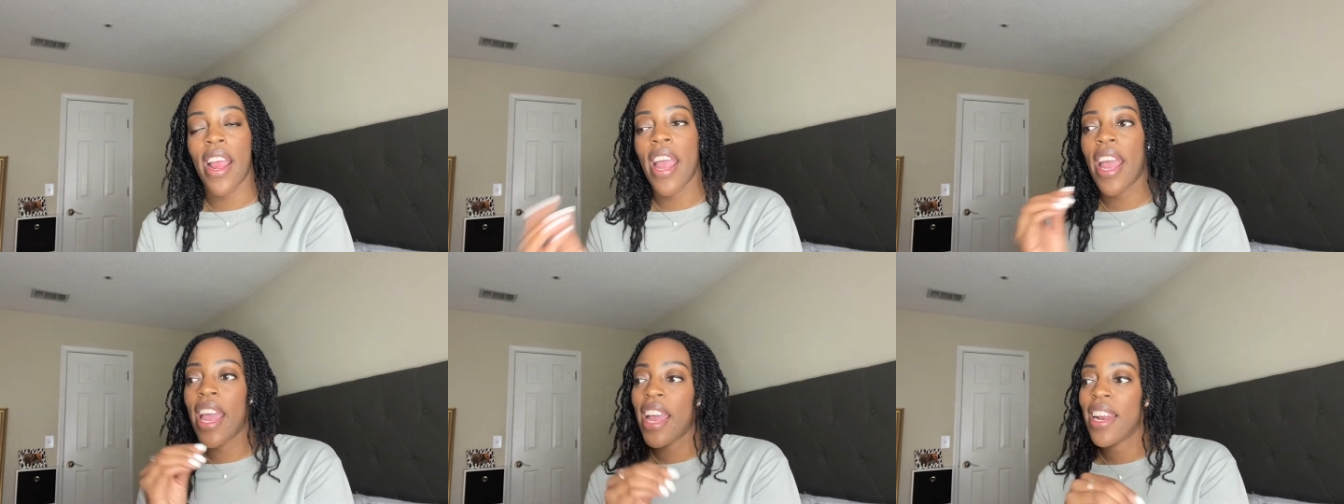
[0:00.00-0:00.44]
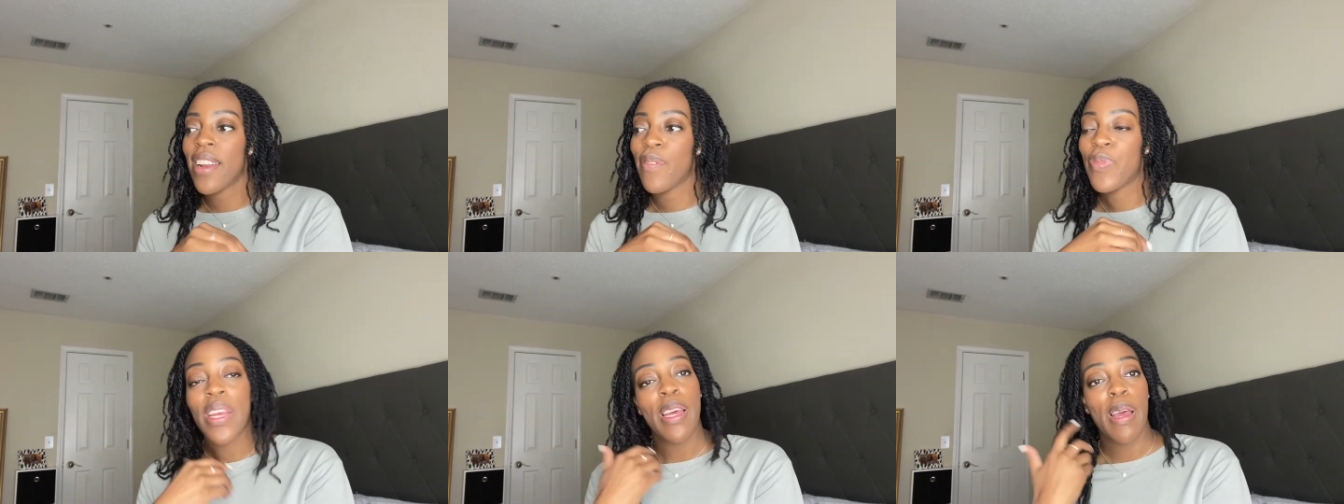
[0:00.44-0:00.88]
And
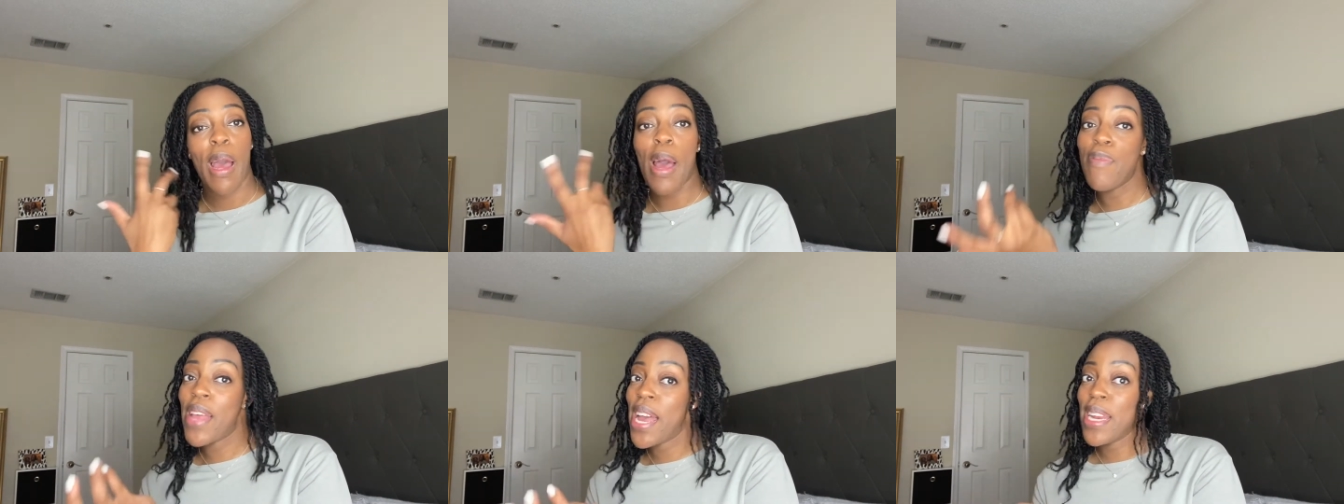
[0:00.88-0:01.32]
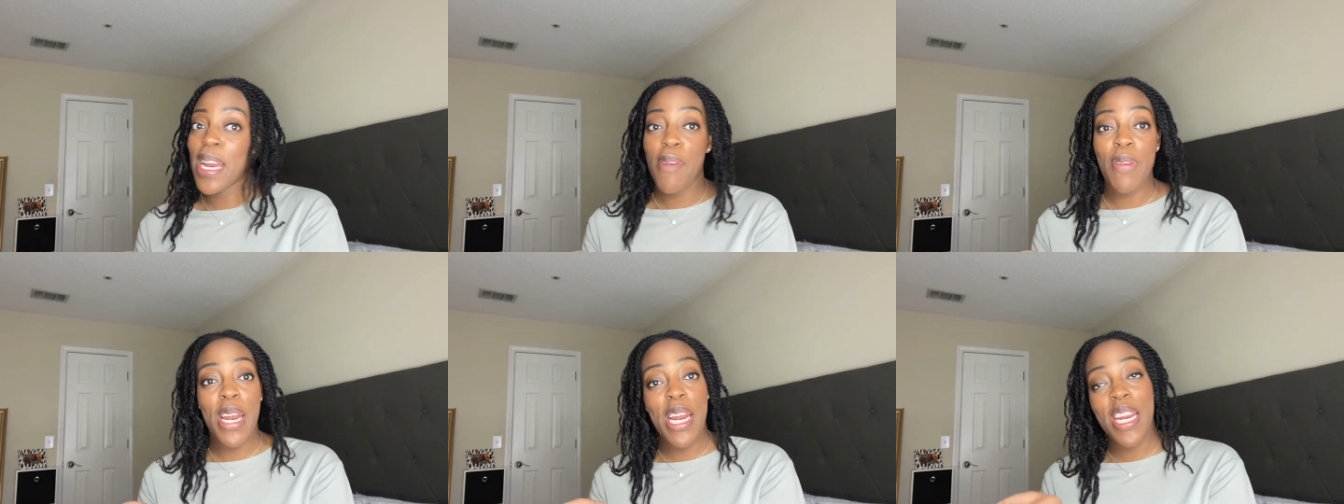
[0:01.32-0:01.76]
I'm not
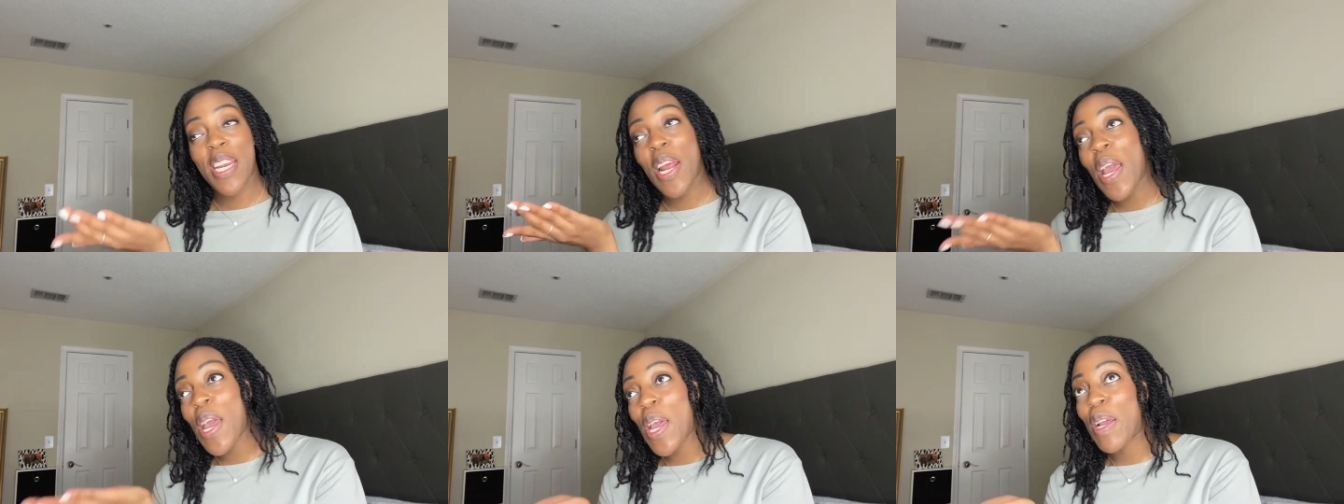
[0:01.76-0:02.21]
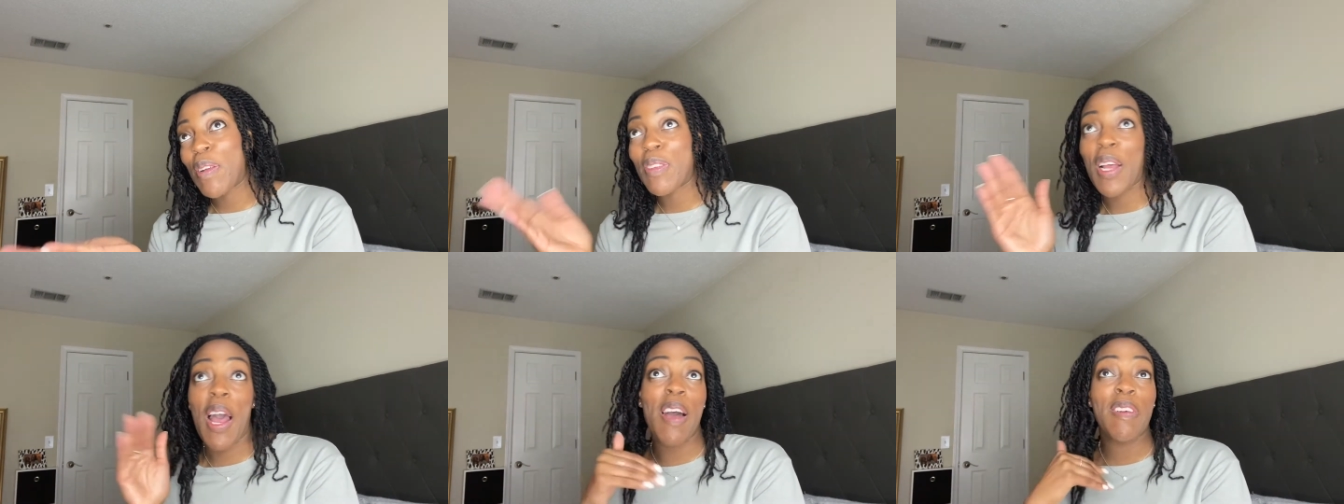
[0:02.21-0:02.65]
naming any names.
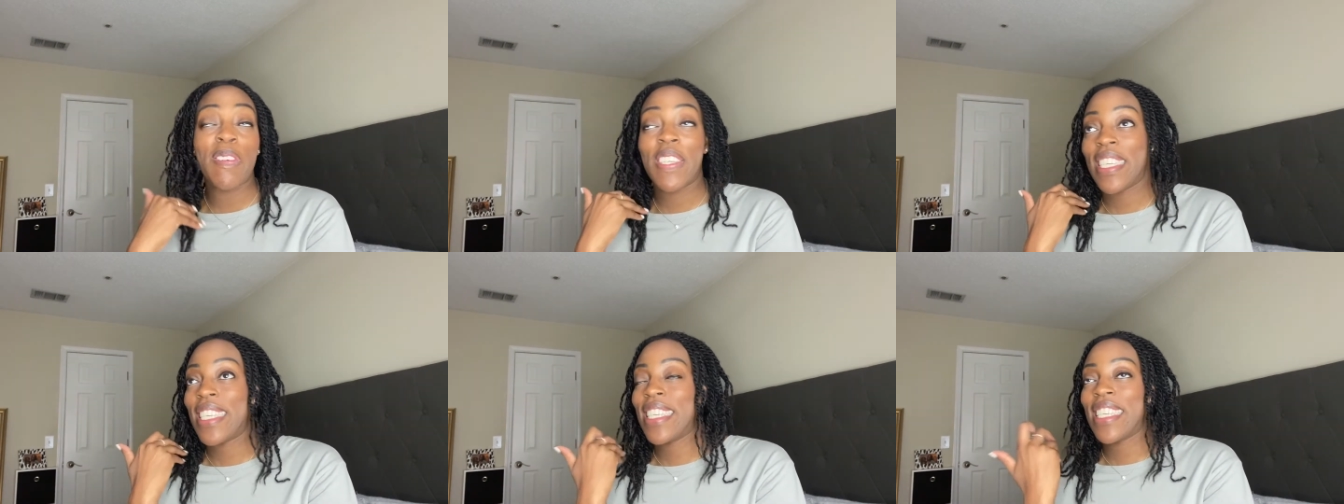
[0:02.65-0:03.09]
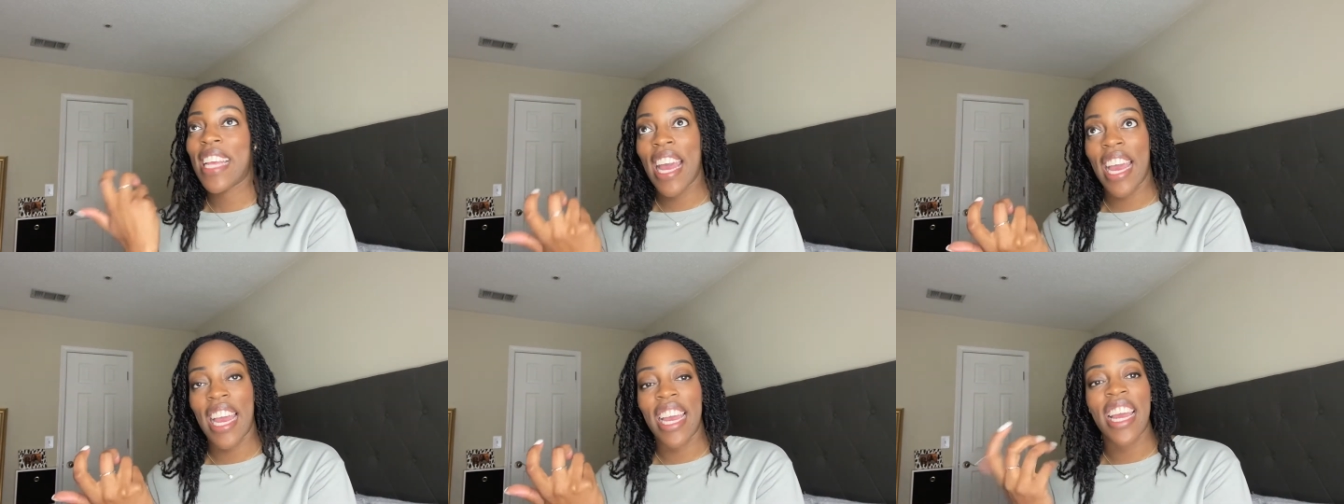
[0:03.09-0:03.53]
I'm just
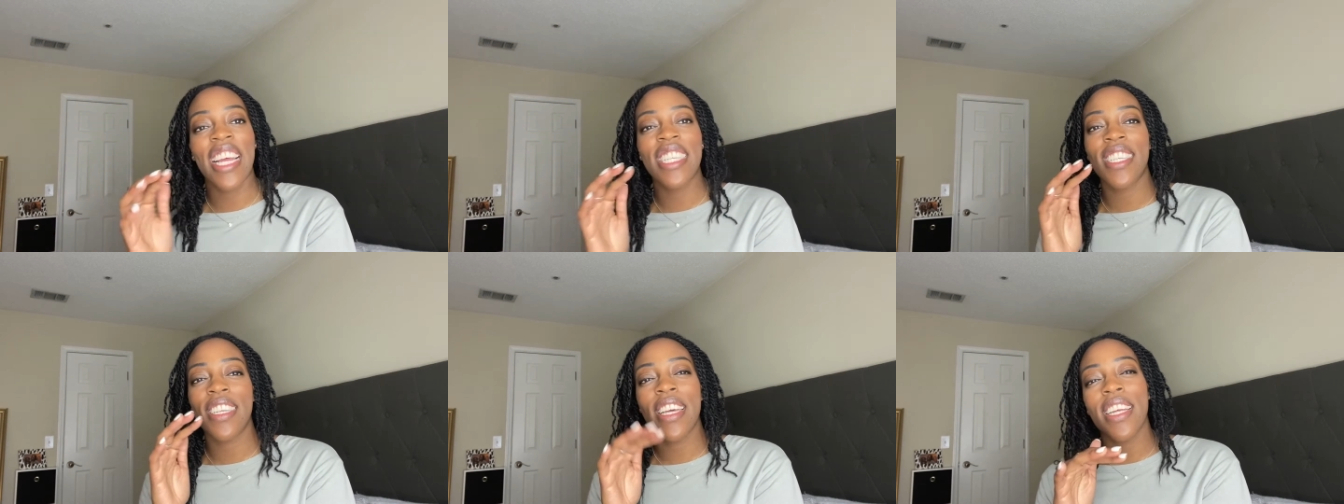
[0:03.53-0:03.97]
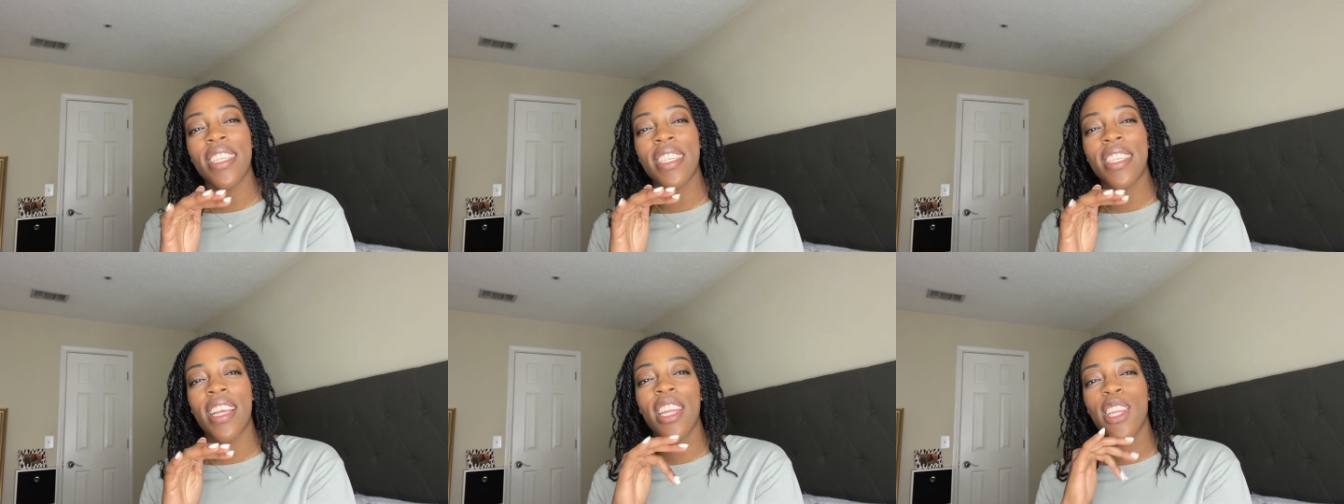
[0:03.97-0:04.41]
saying it's
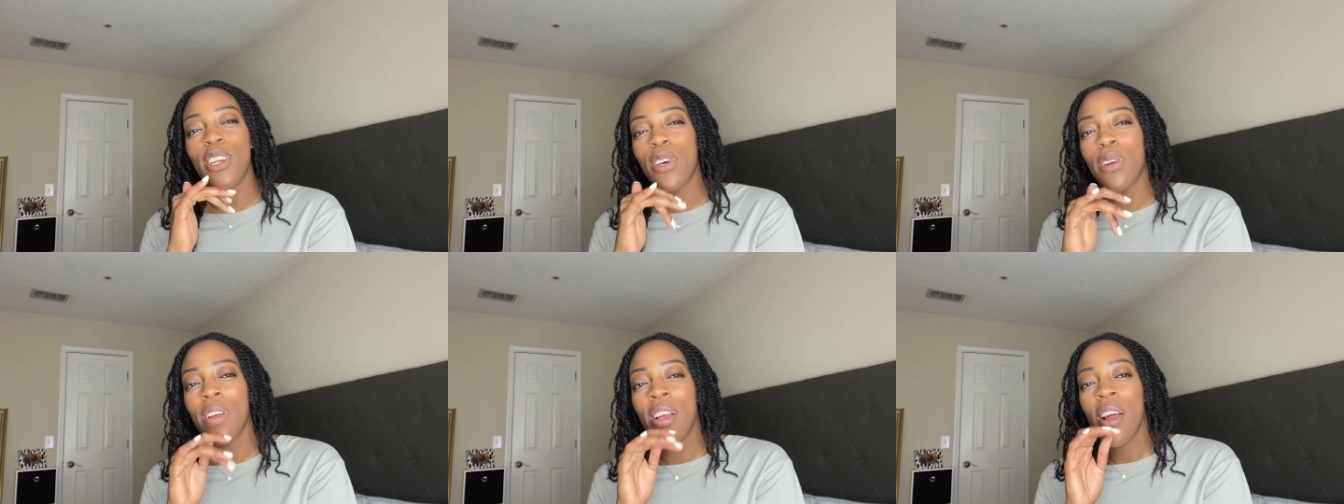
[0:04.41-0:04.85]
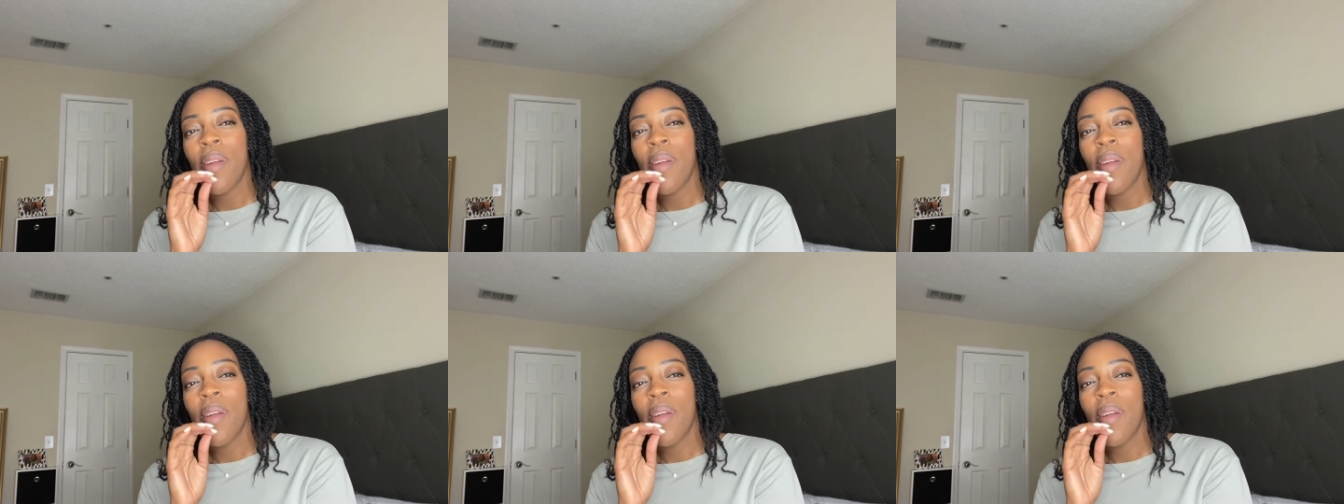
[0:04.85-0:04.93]
it's a little